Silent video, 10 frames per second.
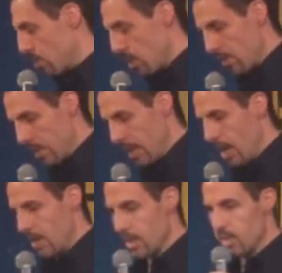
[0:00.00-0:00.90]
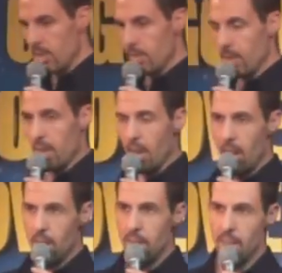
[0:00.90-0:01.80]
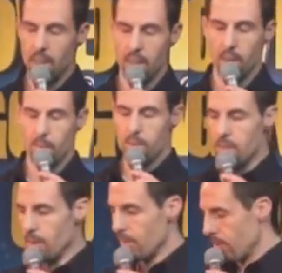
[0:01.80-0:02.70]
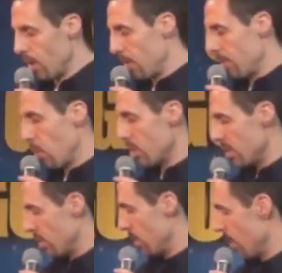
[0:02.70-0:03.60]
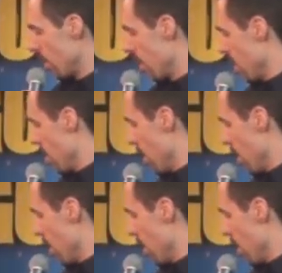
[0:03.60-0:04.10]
I drive a Honda Civic 4-cylinder,